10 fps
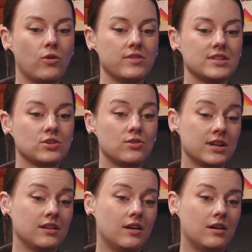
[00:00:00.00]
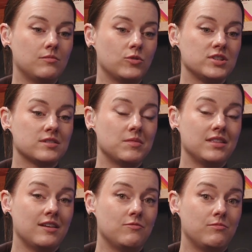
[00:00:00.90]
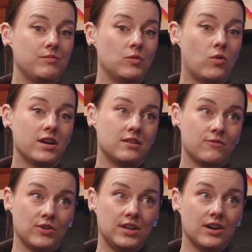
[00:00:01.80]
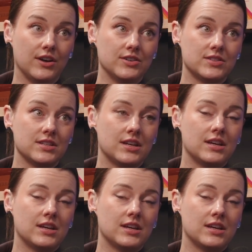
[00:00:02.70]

this curriculum, which is something they've been wanting for years,